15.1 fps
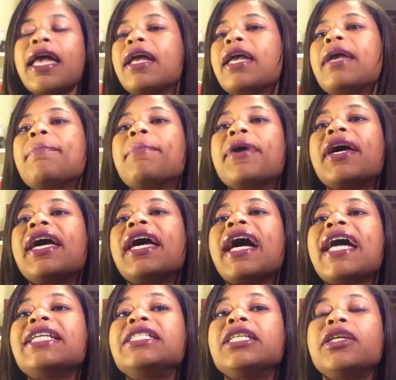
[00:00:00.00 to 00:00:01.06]
and but
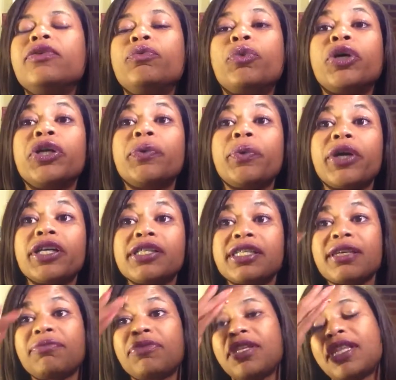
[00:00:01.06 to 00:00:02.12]
I didn't want to wear
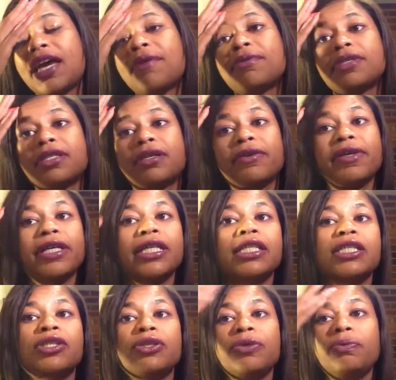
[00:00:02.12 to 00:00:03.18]
something that was
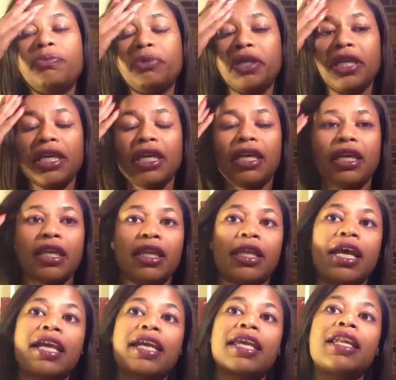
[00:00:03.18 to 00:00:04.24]
going to be
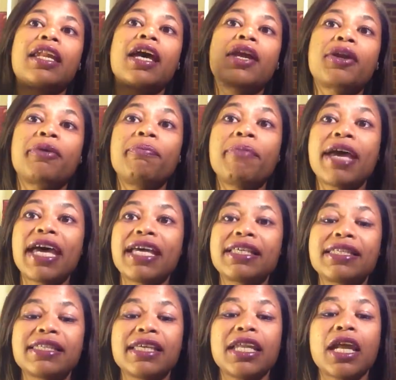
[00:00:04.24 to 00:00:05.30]
like an utter
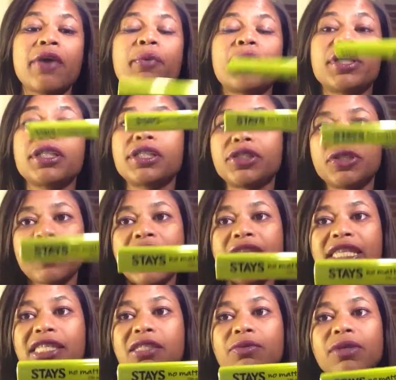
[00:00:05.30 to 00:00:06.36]
mess and I wanted to try
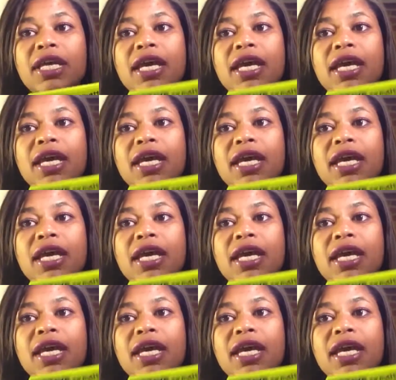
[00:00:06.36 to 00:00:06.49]
this one